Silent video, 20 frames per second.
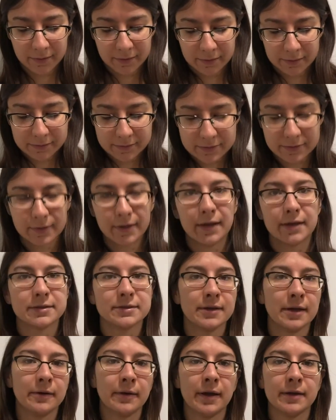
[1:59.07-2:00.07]
So I
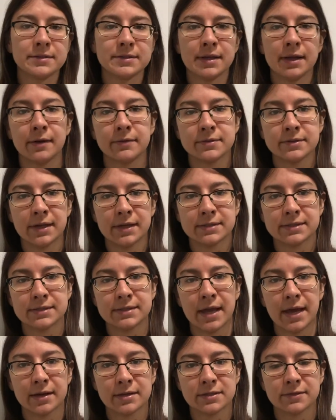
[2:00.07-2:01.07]
said I was not
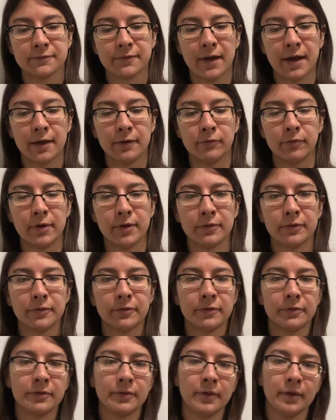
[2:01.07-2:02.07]
satisfied
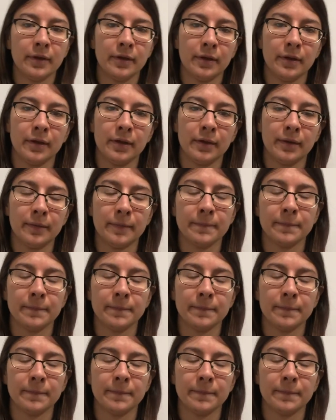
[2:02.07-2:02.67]
with the